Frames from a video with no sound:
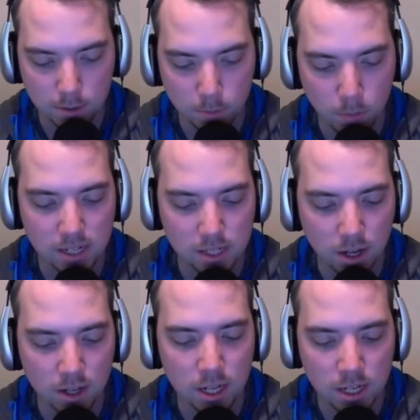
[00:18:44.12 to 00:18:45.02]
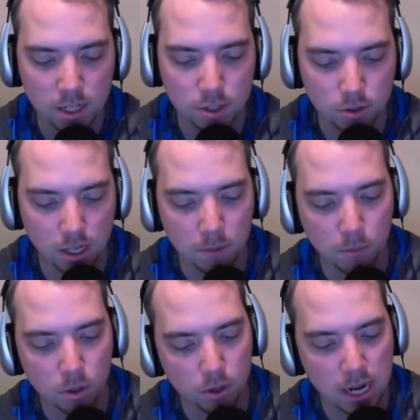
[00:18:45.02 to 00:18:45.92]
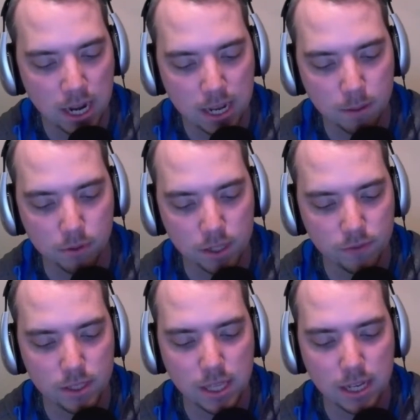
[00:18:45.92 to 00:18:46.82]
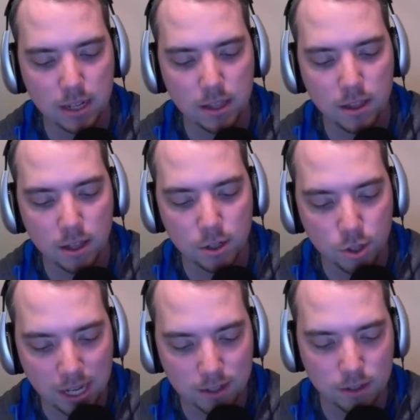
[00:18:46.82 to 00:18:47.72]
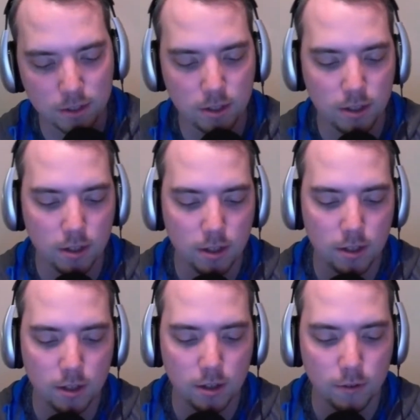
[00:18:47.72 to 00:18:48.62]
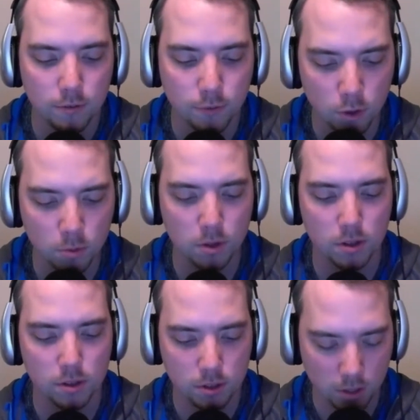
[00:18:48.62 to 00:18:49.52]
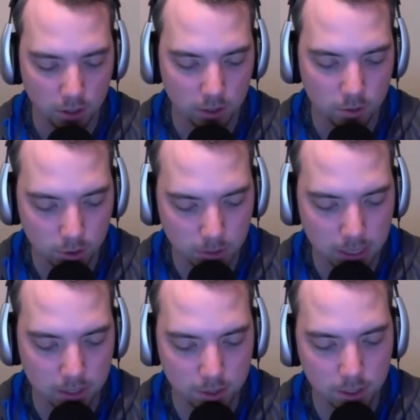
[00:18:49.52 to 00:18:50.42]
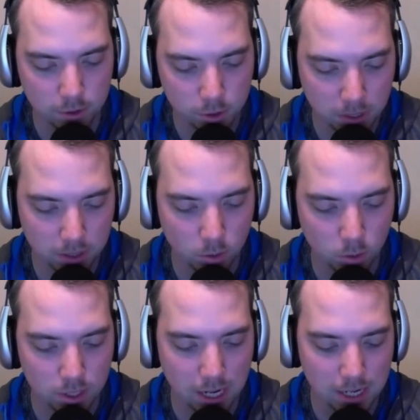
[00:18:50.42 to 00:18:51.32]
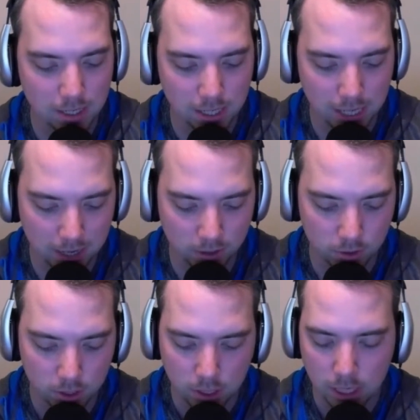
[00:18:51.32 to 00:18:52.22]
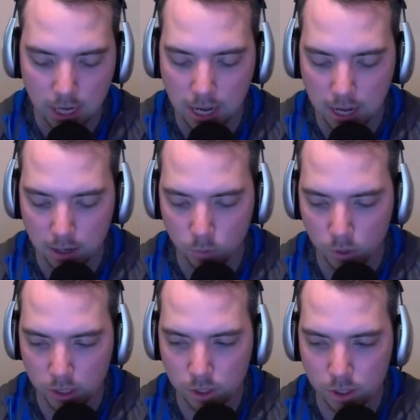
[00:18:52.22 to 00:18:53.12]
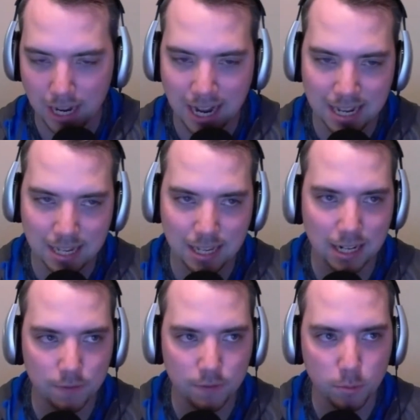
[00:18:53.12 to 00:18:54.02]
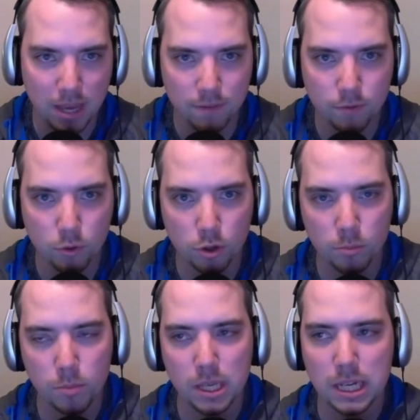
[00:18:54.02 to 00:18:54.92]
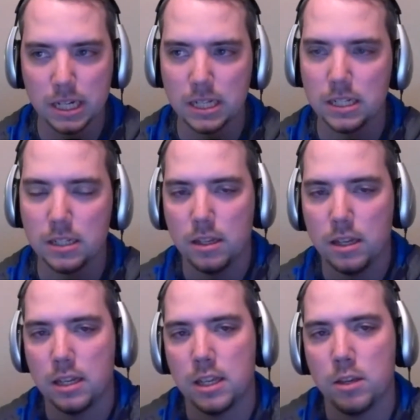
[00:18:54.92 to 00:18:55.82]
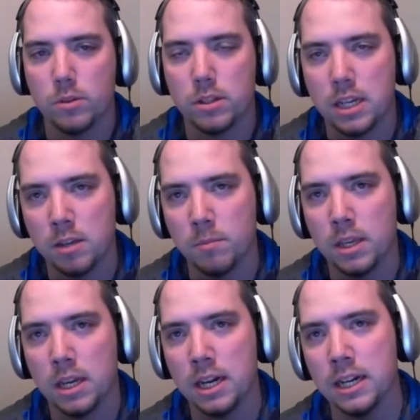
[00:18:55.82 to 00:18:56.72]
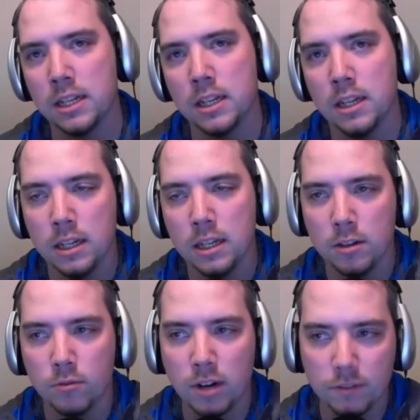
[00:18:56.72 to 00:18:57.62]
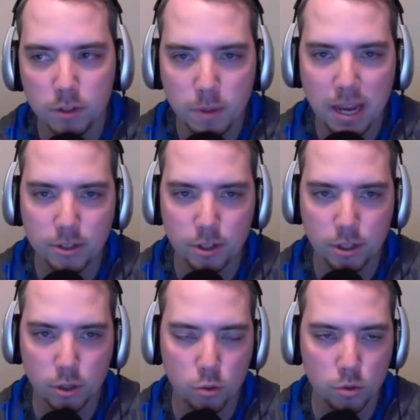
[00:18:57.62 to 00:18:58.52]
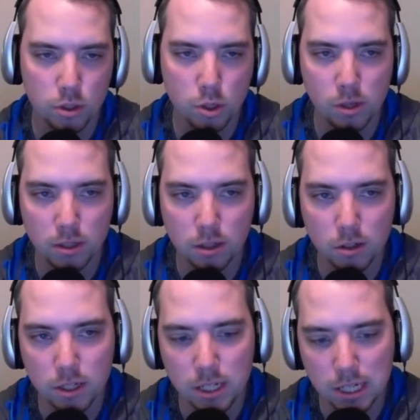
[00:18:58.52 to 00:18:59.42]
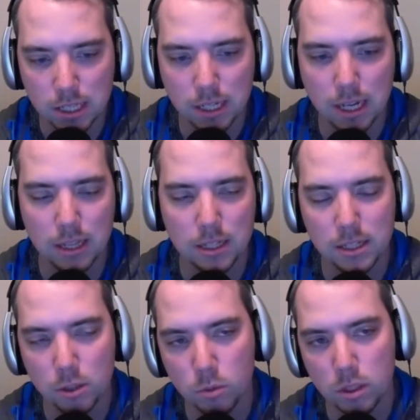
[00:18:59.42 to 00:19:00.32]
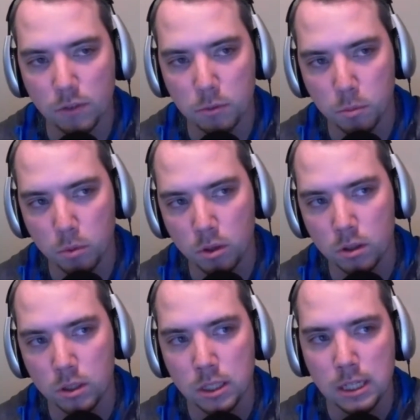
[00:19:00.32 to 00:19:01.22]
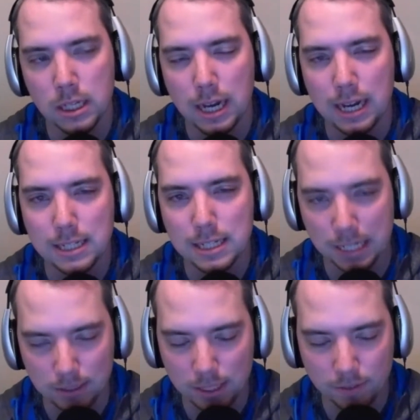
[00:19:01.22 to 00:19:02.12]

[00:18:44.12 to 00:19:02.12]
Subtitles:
based on initial MRI, belief is that the Jets' former starting quarterback, Geno Smith, tore his ACL, which I kind of feel bad for him because he was sitting behind Ryan Fitzpatrick, who was doing literally nothing, and they still wouldn't give him the ball. I still think